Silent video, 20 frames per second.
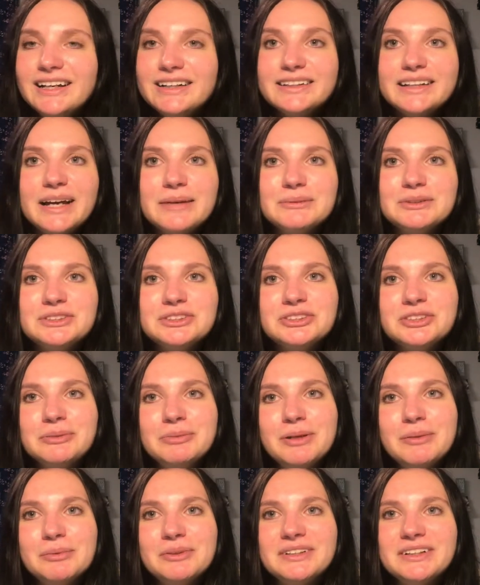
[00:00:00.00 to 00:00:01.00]
chemistry
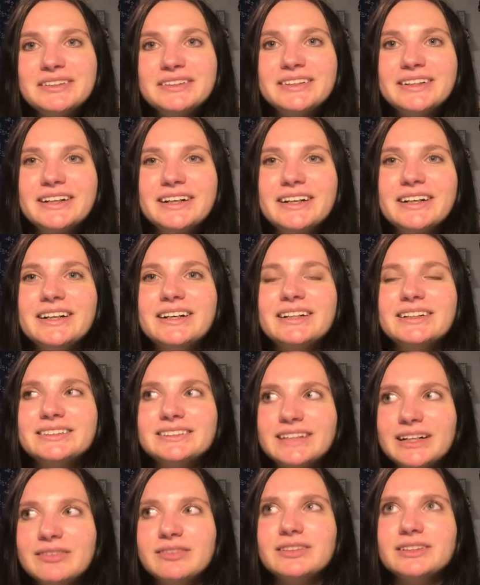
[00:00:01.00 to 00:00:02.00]
people out there,
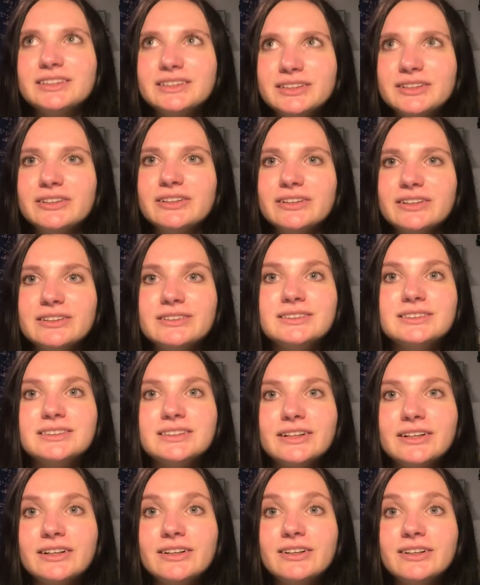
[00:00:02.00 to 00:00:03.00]
definitely go to those.
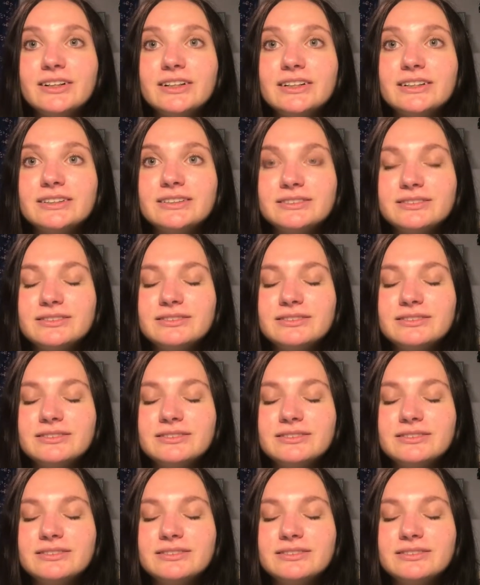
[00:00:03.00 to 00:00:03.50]
They are